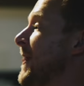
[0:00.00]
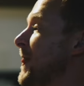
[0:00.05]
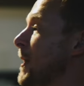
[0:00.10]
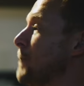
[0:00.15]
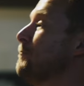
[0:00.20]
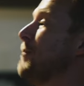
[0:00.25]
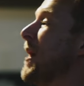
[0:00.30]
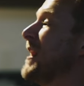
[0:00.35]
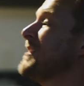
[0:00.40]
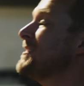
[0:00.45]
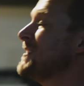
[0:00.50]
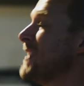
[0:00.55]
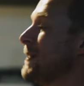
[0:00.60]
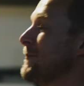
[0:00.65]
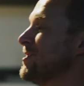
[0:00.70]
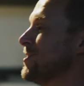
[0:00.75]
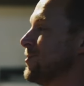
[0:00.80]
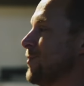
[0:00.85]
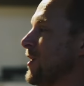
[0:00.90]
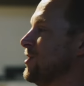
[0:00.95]
And the best
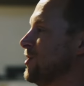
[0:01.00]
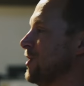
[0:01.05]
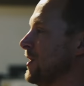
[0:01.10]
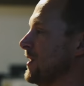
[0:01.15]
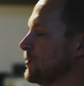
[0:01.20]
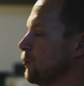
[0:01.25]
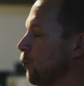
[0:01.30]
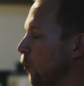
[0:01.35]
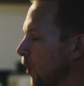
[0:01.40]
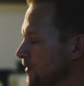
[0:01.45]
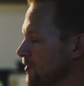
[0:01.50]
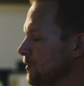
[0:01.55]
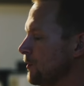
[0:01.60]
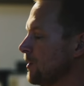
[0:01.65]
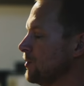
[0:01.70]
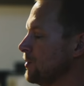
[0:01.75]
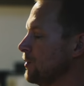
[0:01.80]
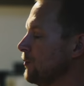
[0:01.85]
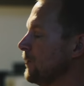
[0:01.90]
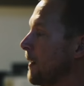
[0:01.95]
demonstration is one you
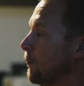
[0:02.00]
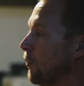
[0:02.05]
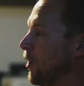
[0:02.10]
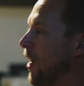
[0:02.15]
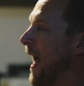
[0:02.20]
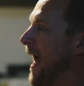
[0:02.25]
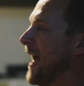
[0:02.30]
could do that will